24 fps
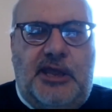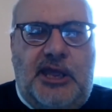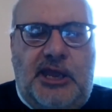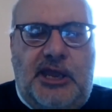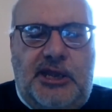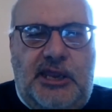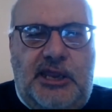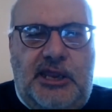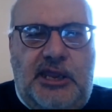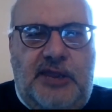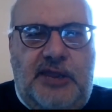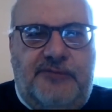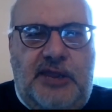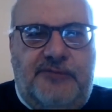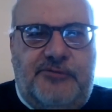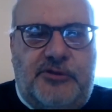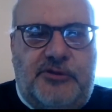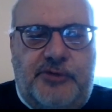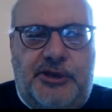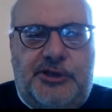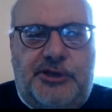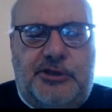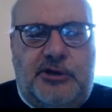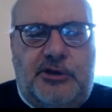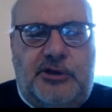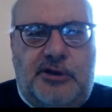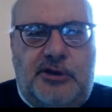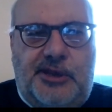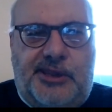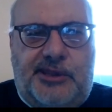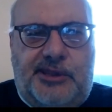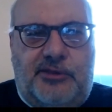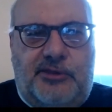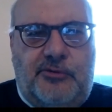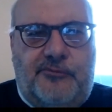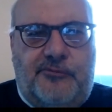And if the
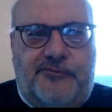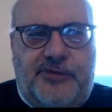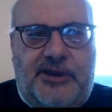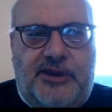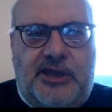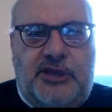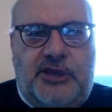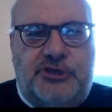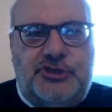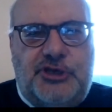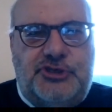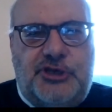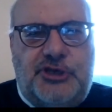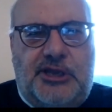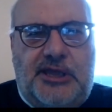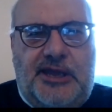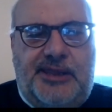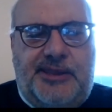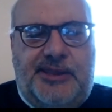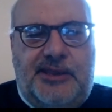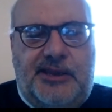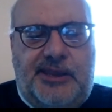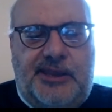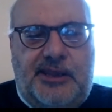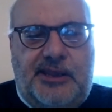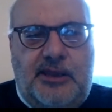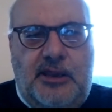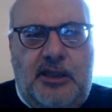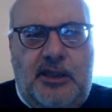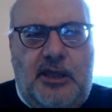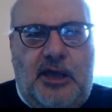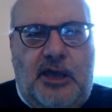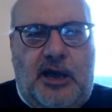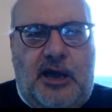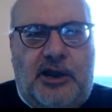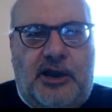returns to financial assets
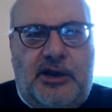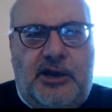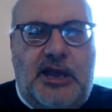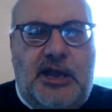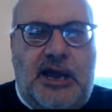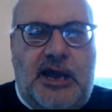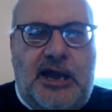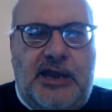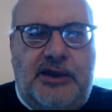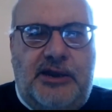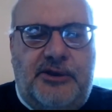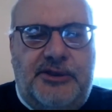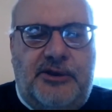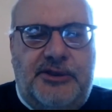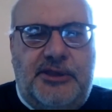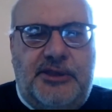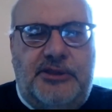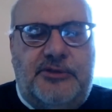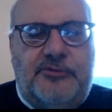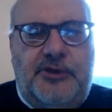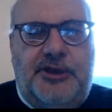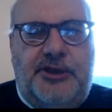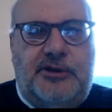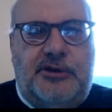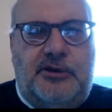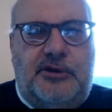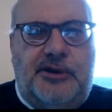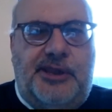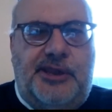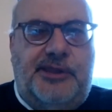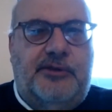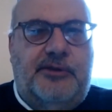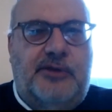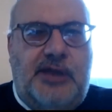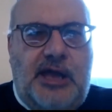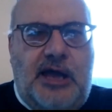are higher than the
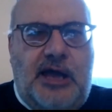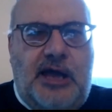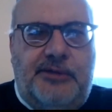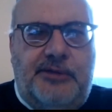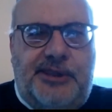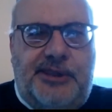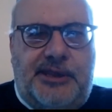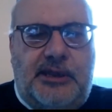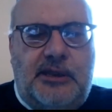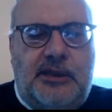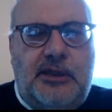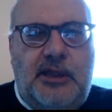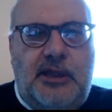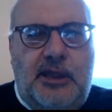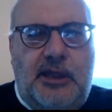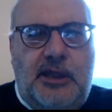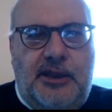returns on housing,